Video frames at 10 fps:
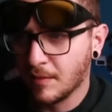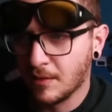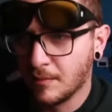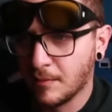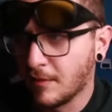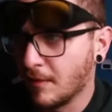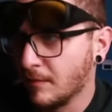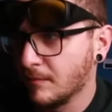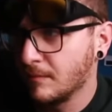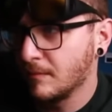helped me from
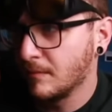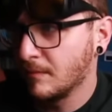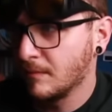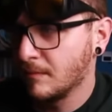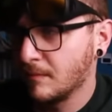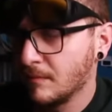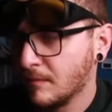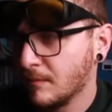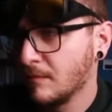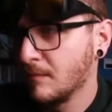start to finish. I
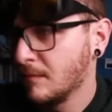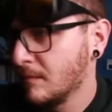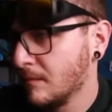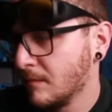found him because